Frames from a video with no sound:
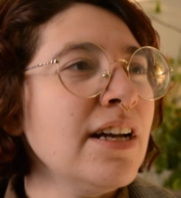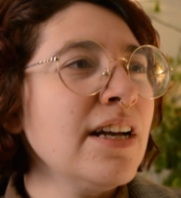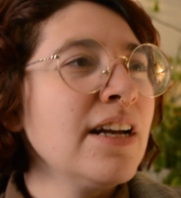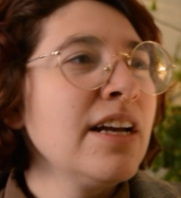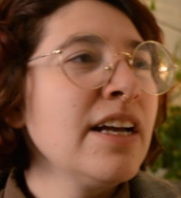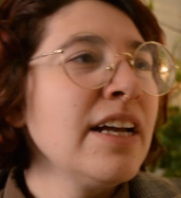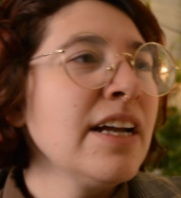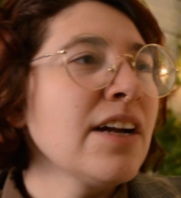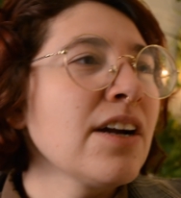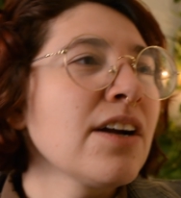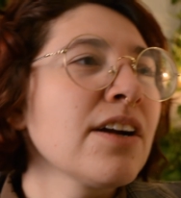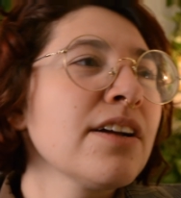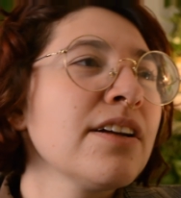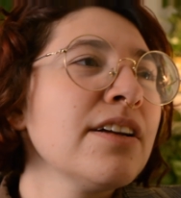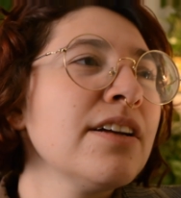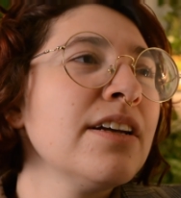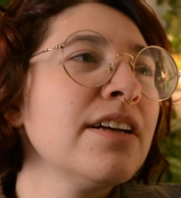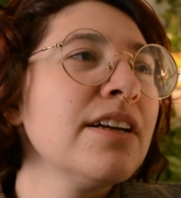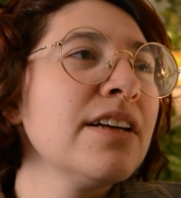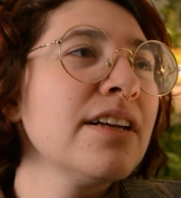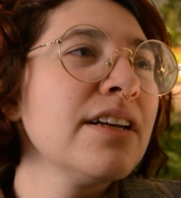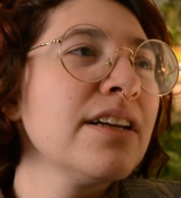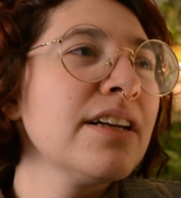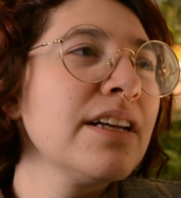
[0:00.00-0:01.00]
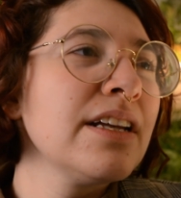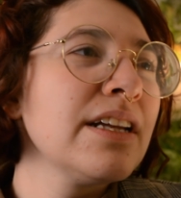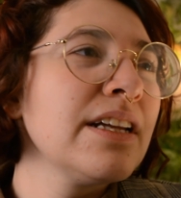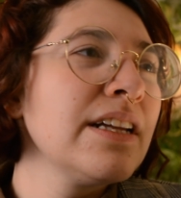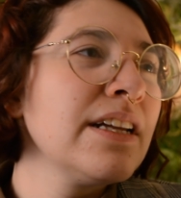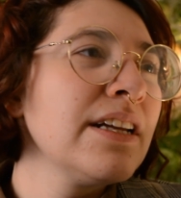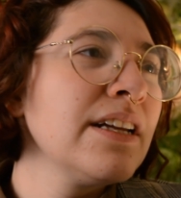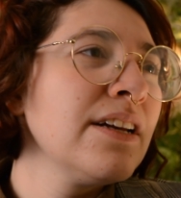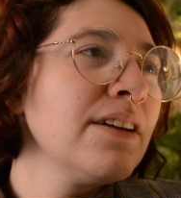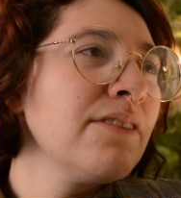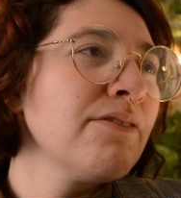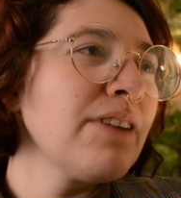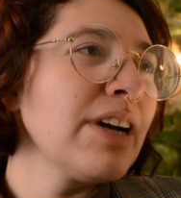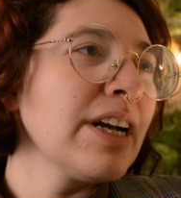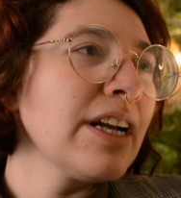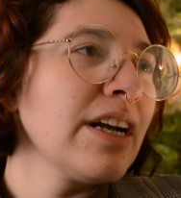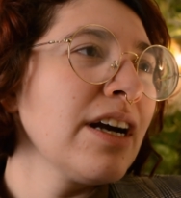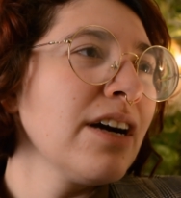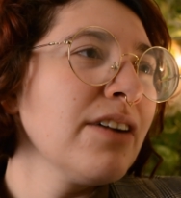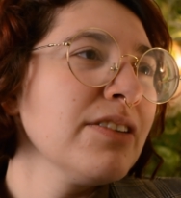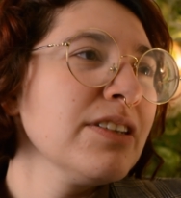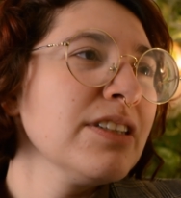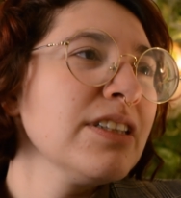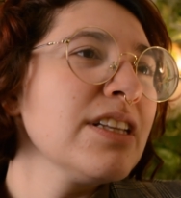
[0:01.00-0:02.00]
Here. If I
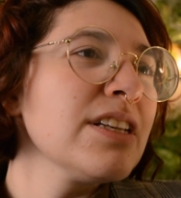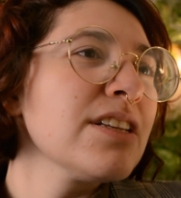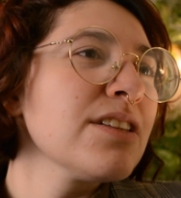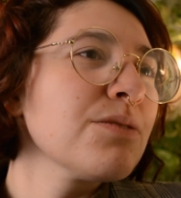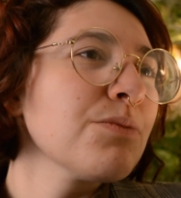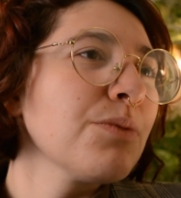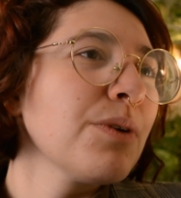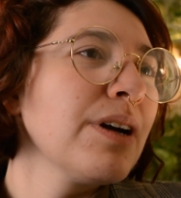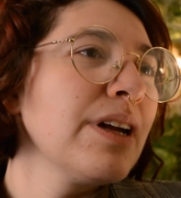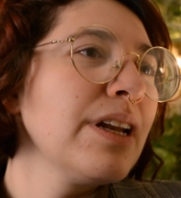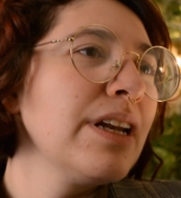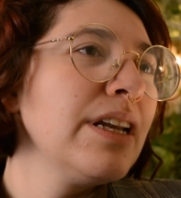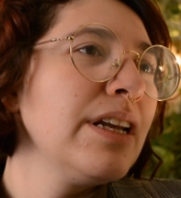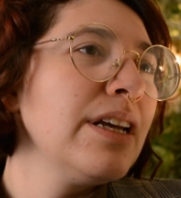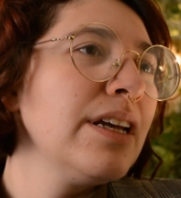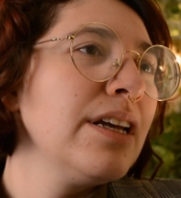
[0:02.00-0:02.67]
covered this one,